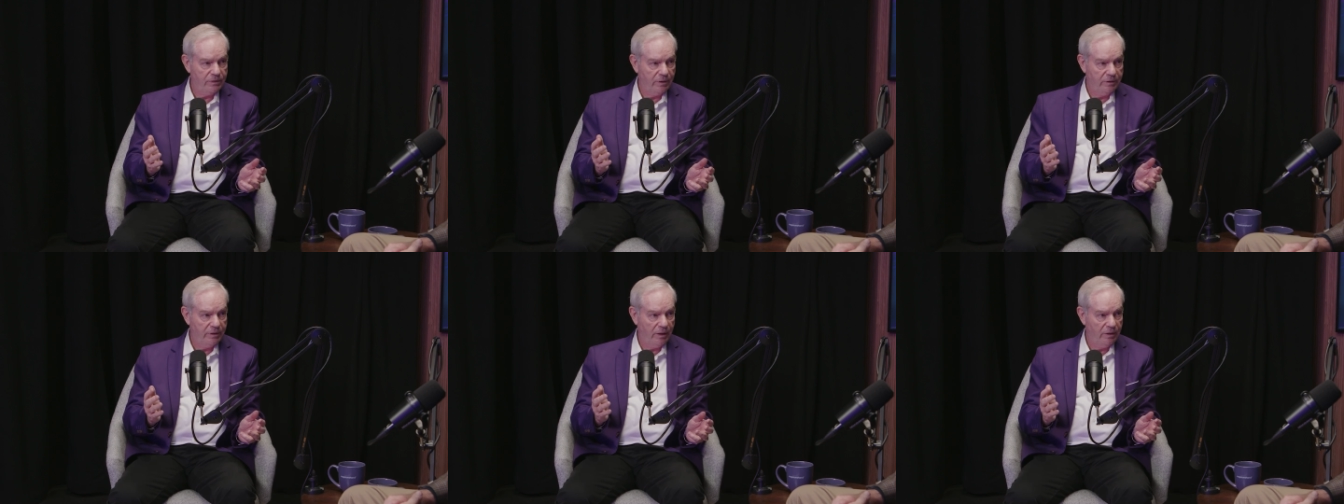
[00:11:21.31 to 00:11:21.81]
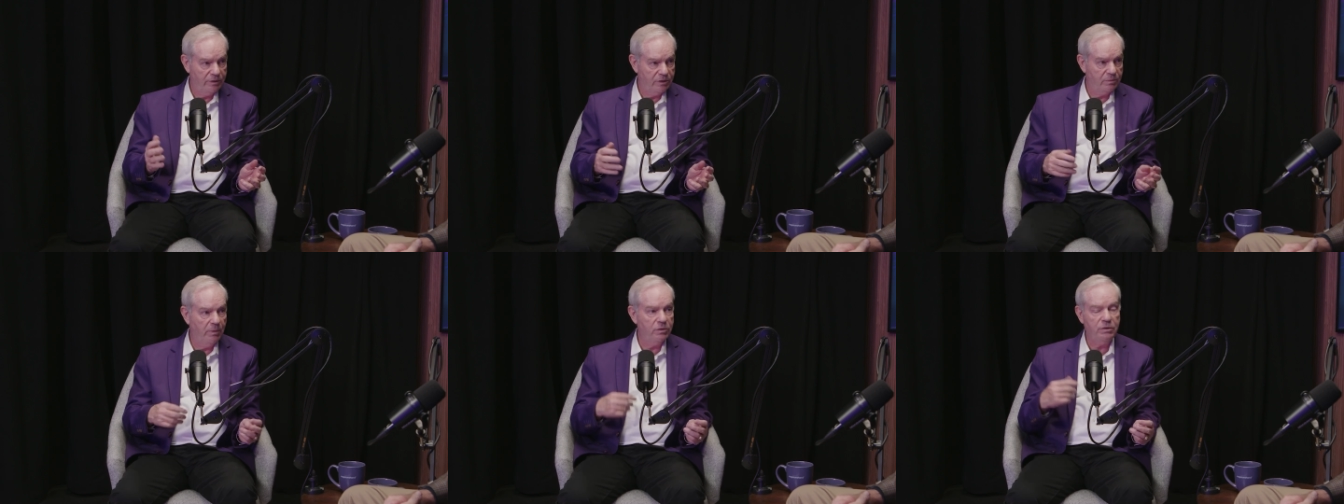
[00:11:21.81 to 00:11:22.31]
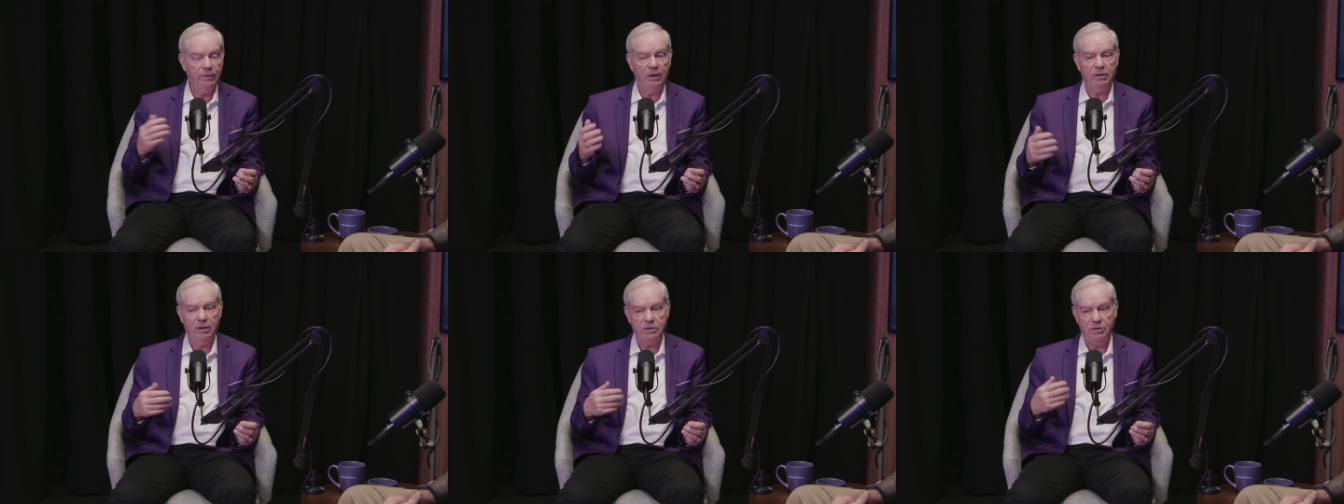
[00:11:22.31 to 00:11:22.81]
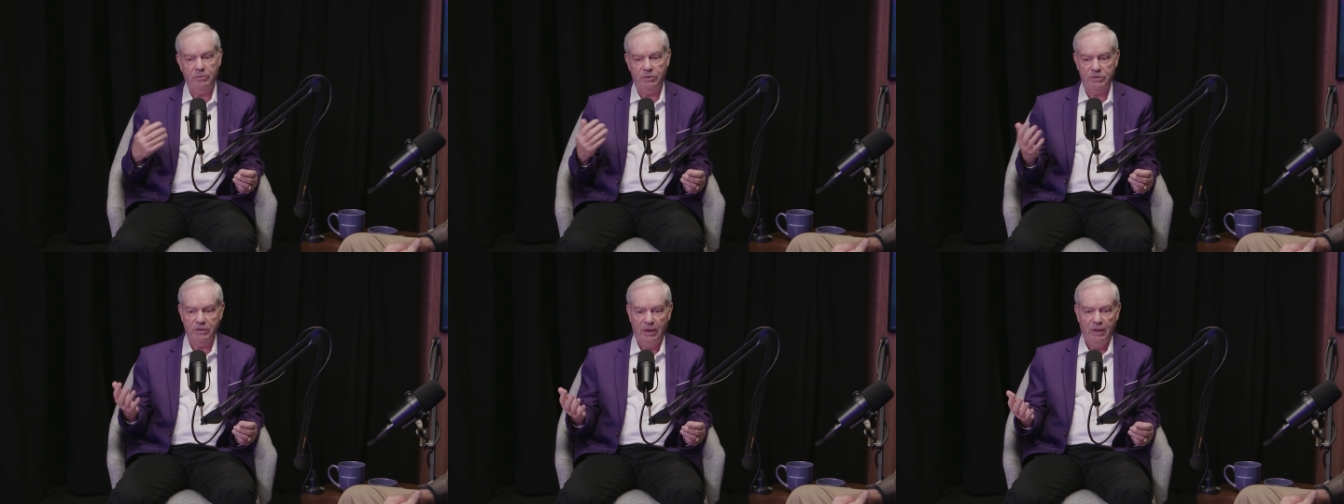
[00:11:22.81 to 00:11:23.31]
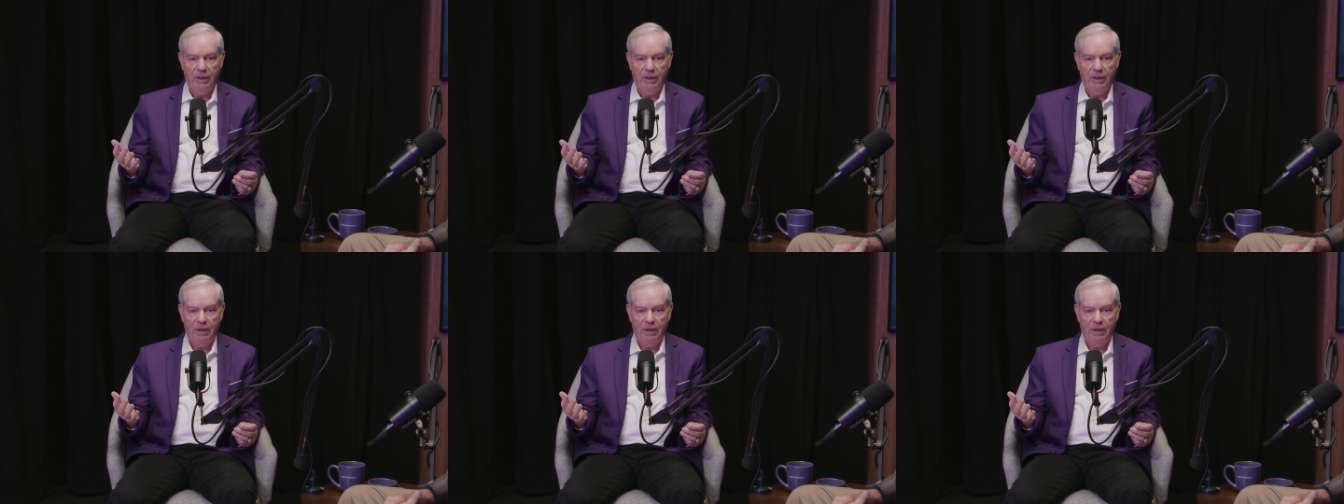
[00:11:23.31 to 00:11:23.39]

intelligence. Most of our customers'